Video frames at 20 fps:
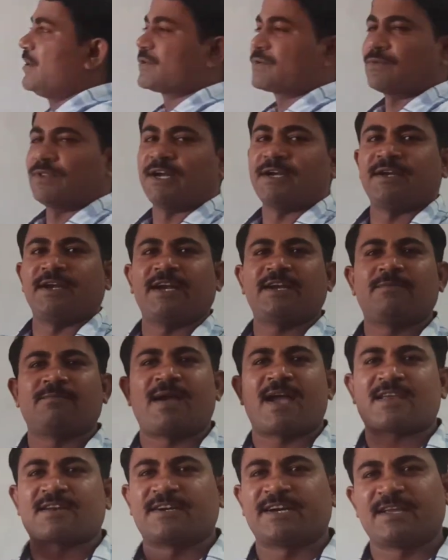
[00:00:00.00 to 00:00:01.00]
So that net
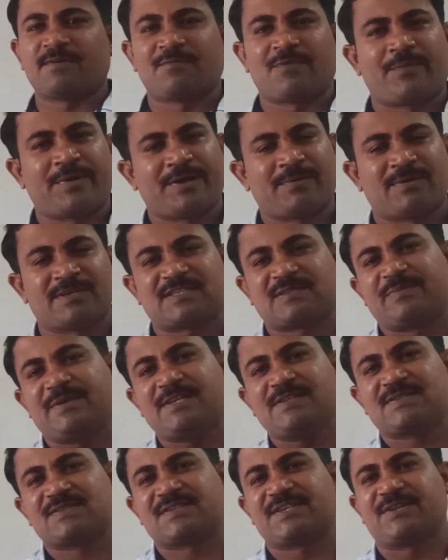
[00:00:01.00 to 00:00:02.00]
magnetic moment must
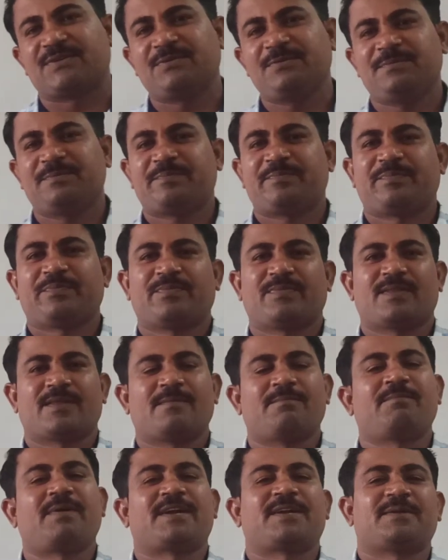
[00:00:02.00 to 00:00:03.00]
be 0.
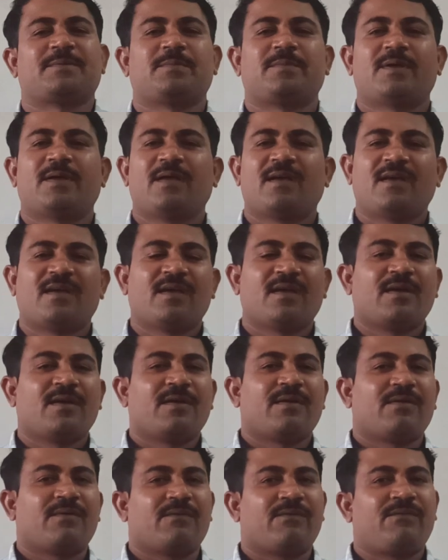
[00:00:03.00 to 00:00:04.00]
But
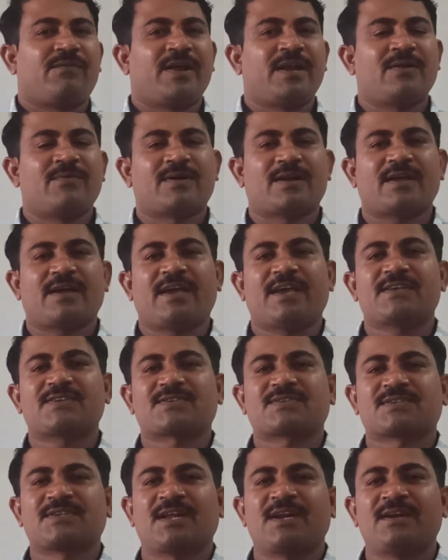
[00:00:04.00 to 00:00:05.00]
whenever
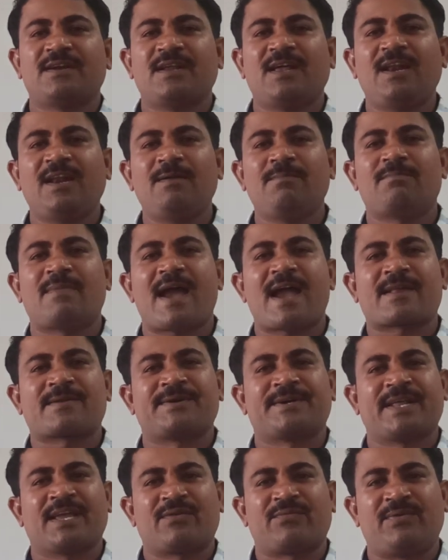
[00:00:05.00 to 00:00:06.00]
external
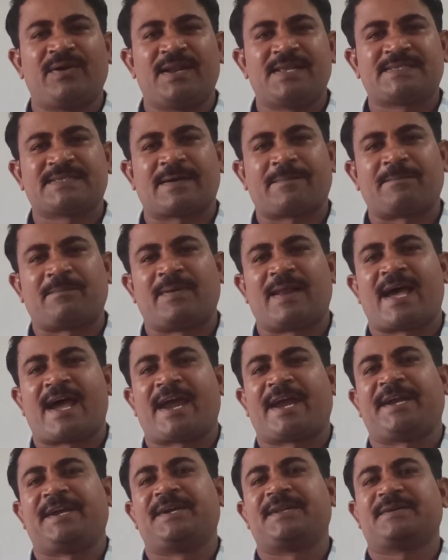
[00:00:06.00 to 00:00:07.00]
magnetic field is
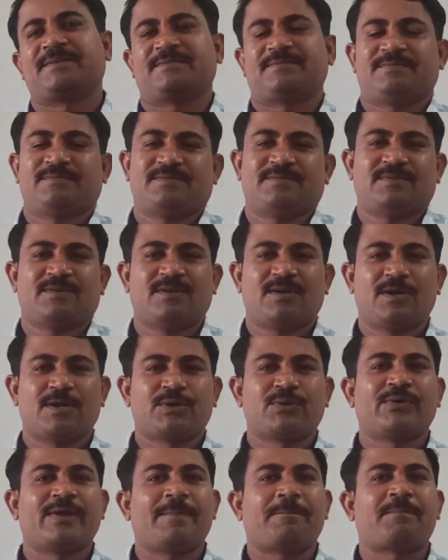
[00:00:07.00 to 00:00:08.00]
applied
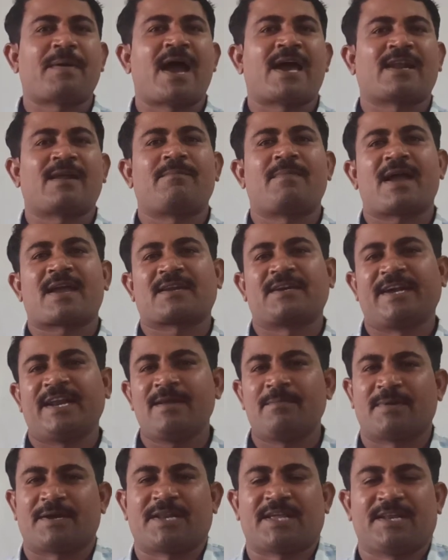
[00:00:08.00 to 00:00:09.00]
to a
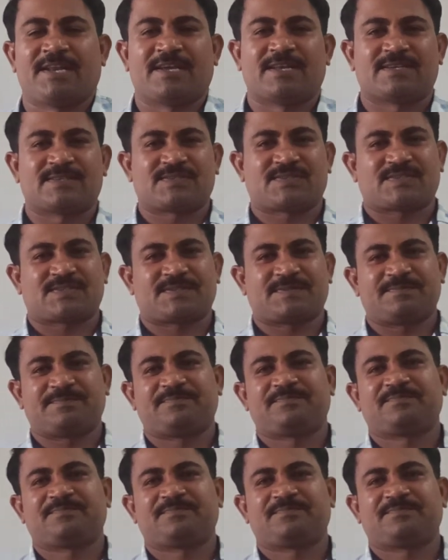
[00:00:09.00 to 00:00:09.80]
paramagnetic materials,